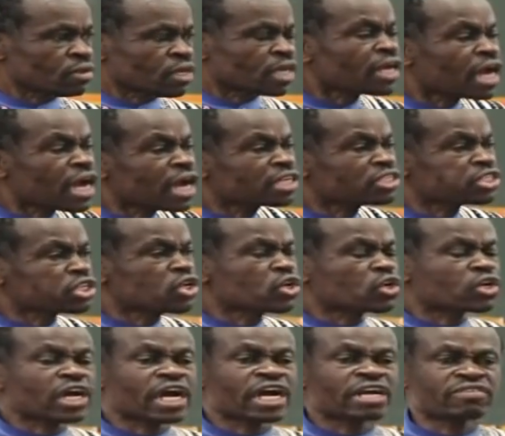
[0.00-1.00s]
Let us
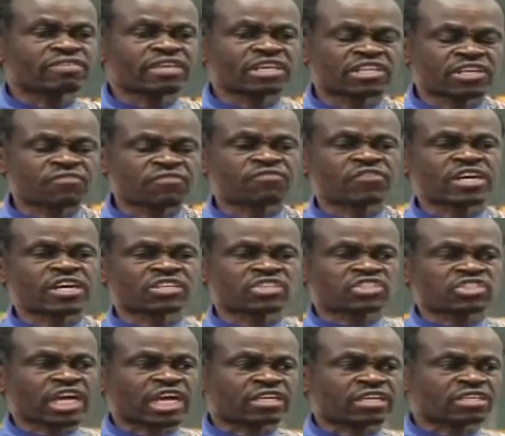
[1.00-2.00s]
look at the different
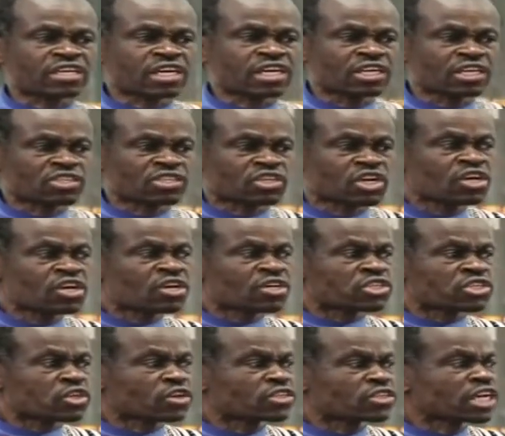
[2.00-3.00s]
sectors
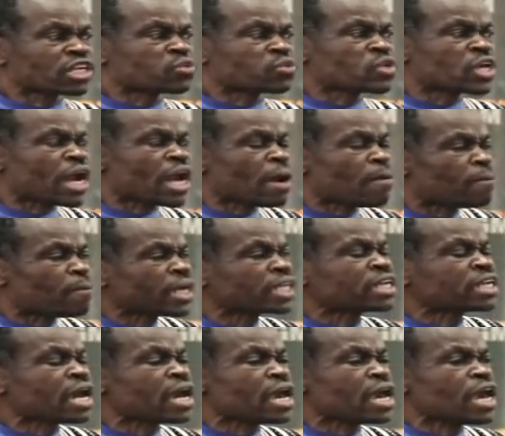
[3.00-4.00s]
so that we are
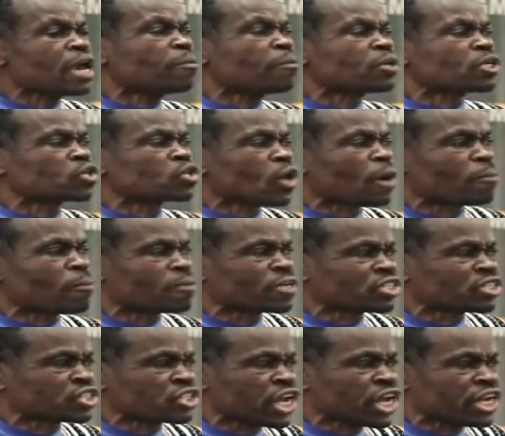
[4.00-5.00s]
better able to
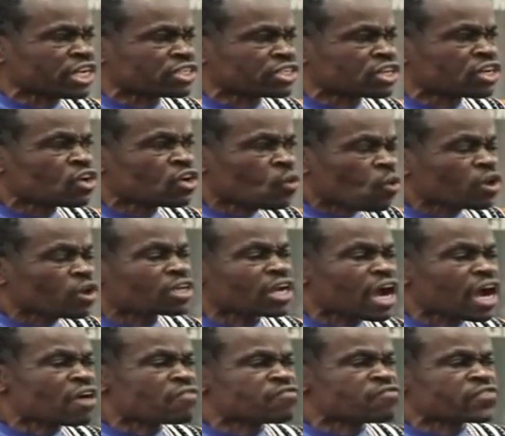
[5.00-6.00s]
appreciate what
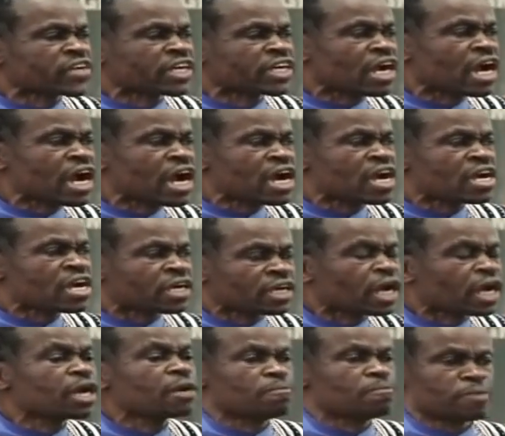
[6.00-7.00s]
Africa
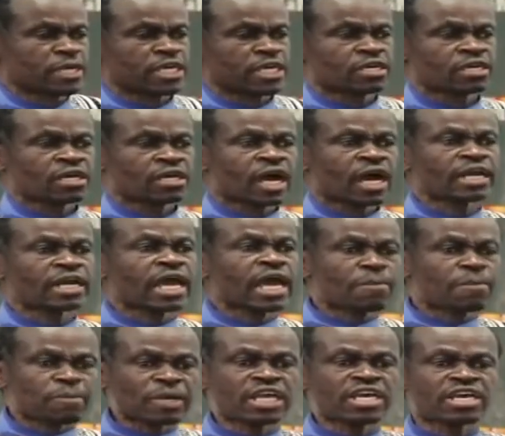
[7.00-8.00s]
can be. And
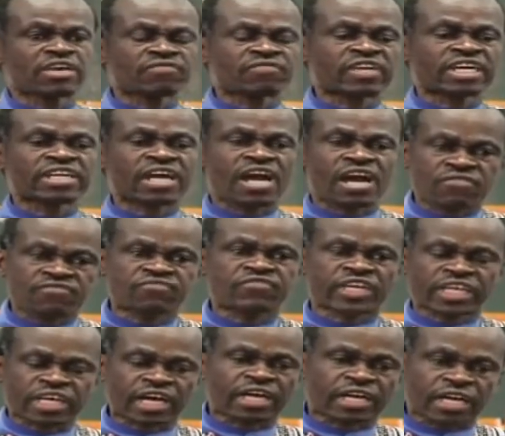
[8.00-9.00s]
I believe that
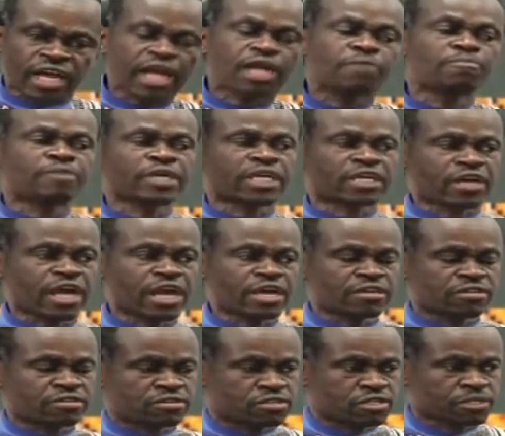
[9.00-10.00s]
Africa can be
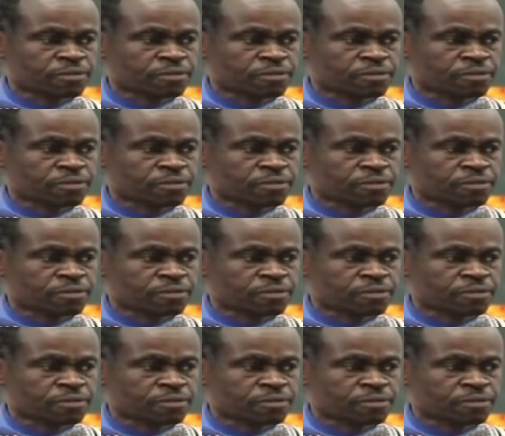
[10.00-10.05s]
great.